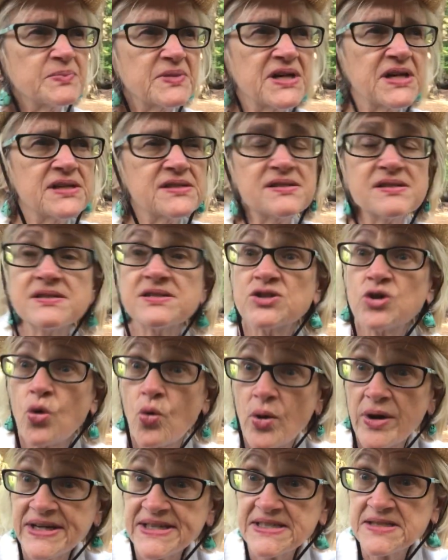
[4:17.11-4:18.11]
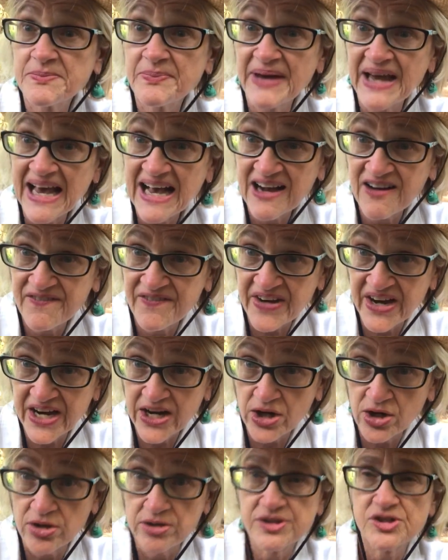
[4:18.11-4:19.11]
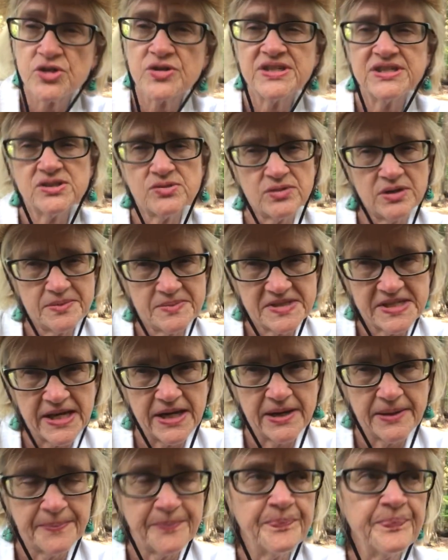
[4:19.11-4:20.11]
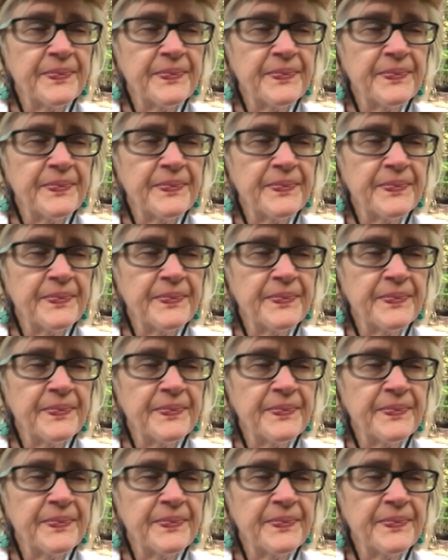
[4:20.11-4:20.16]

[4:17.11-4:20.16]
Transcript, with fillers: because it's going to backfire. So that's what I'm saying.